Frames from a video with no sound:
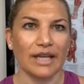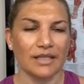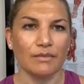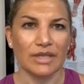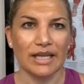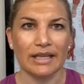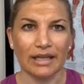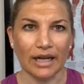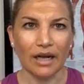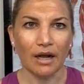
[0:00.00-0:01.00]
And that's a mistake
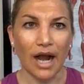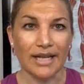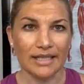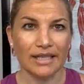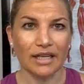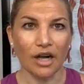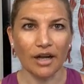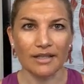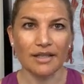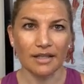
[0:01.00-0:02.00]
that I see
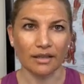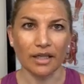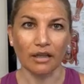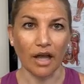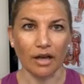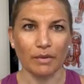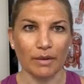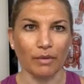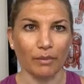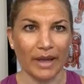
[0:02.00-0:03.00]
constantly a lot of
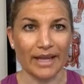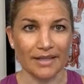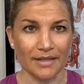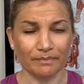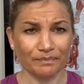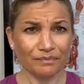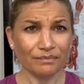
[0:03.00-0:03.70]
people make, is